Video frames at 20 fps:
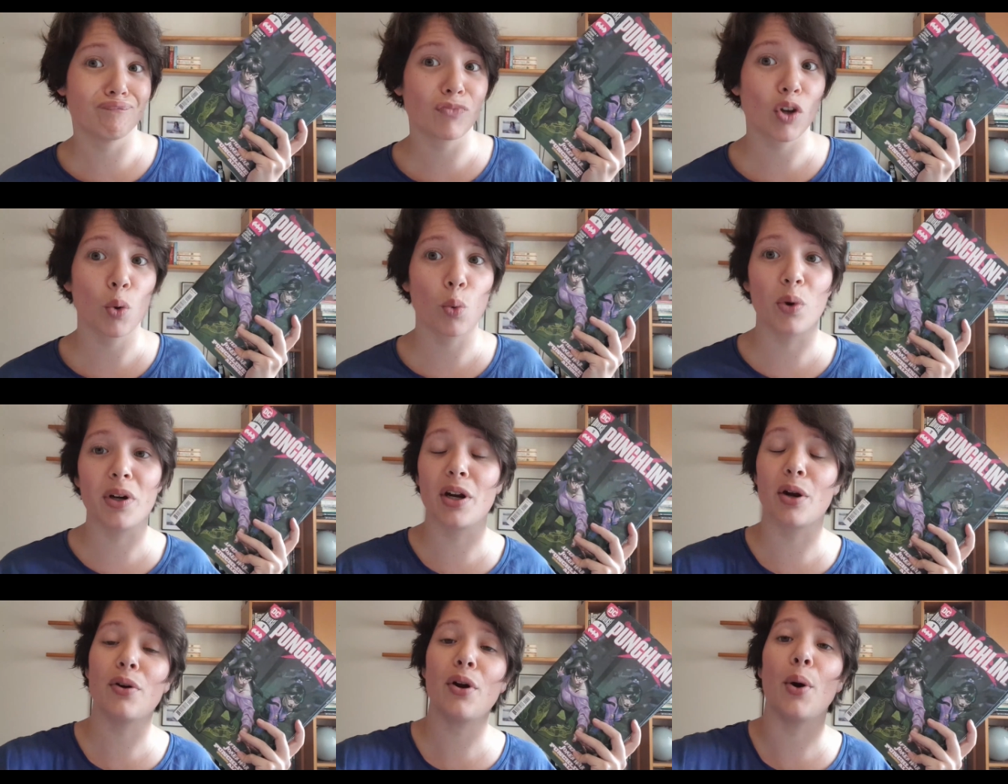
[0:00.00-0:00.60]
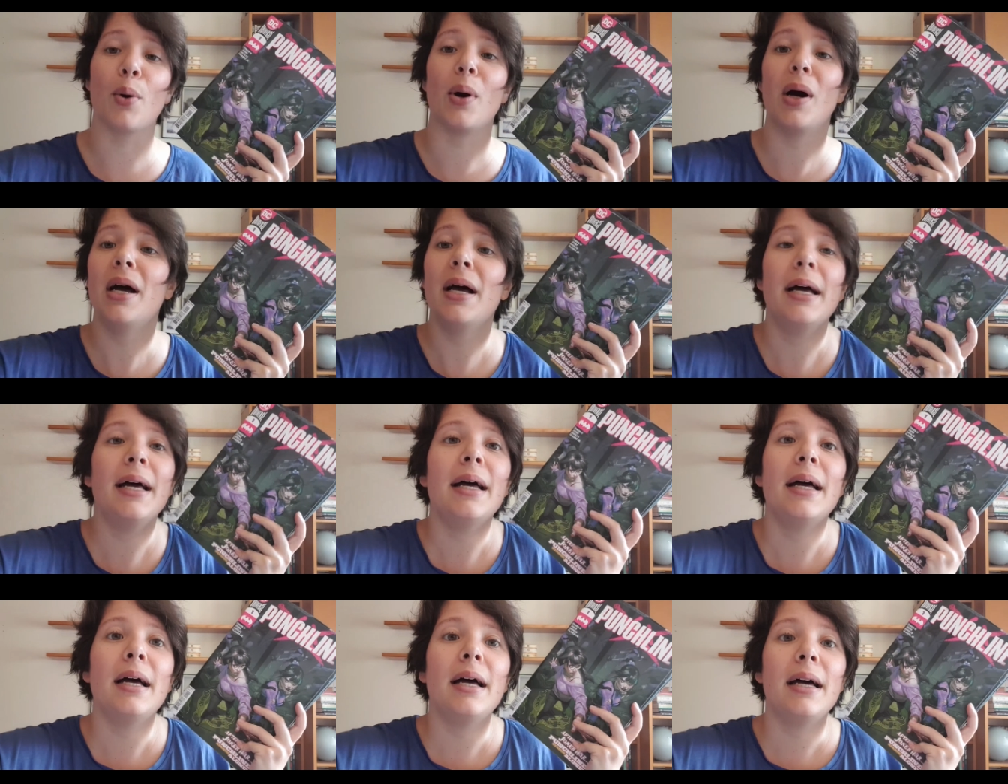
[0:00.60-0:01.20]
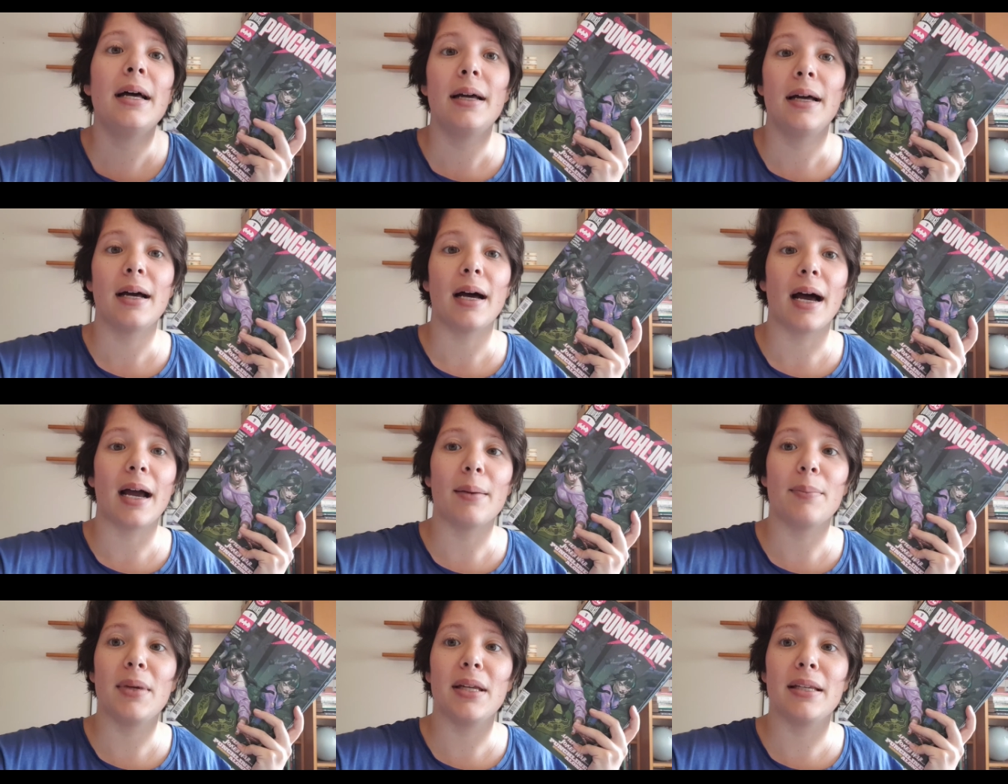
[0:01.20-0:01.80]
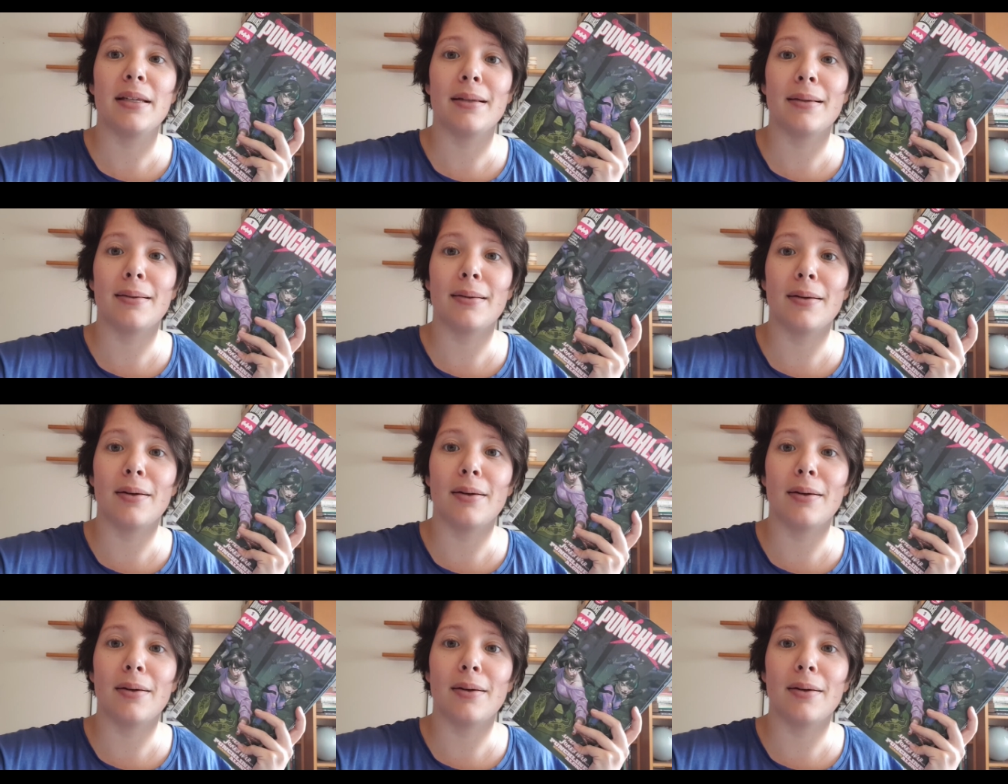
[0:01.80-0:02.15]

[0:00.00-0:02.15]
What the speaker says: We don't know. I mean,